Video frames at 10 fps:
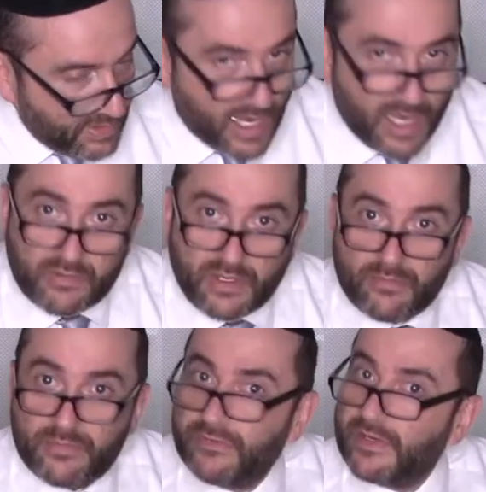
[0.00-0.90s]
How
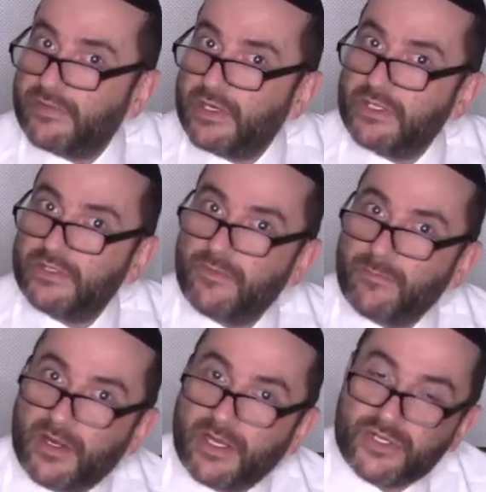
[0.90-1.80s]
come you've never heard of the
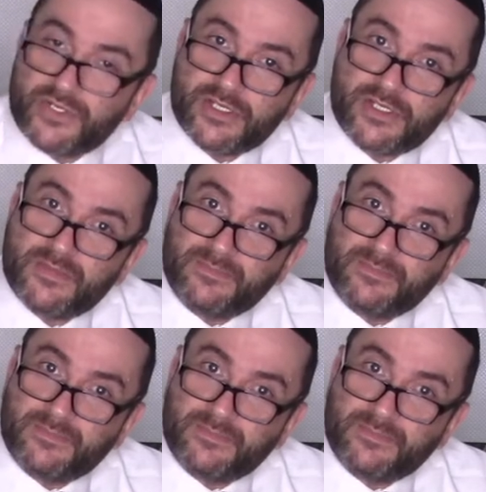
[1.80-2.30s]
Marcheshet?